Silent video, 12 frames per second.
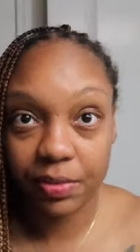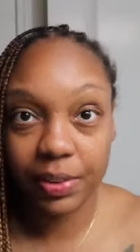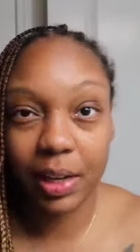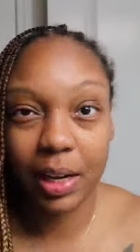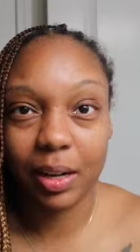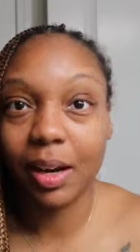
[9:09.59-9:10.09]

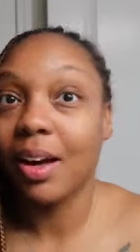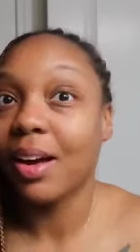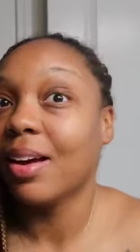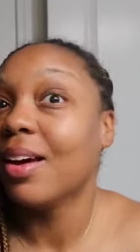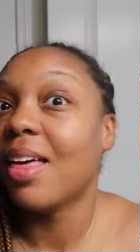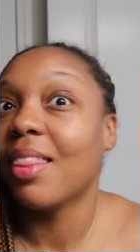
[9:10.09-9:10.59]
they're like,
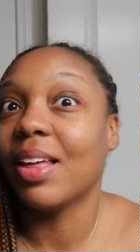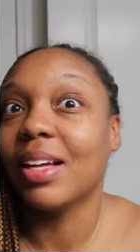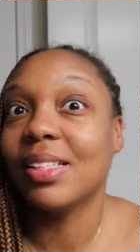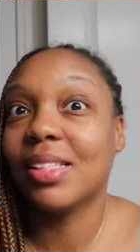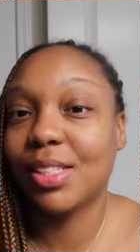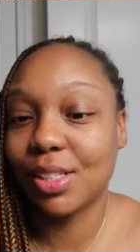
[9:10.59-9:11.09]

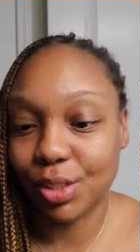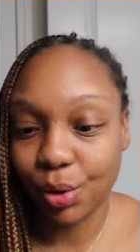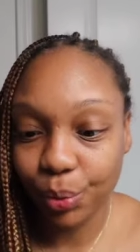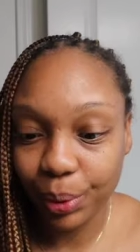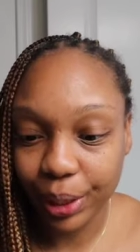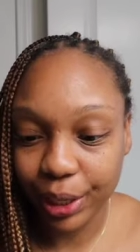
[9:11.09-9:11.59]
that's so
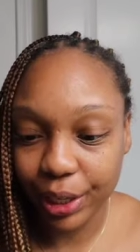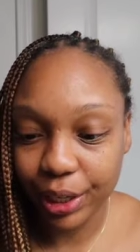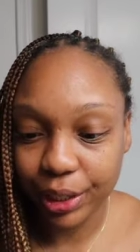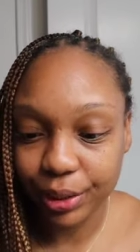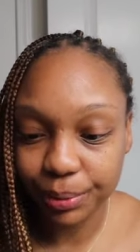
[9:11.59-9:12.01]
weird.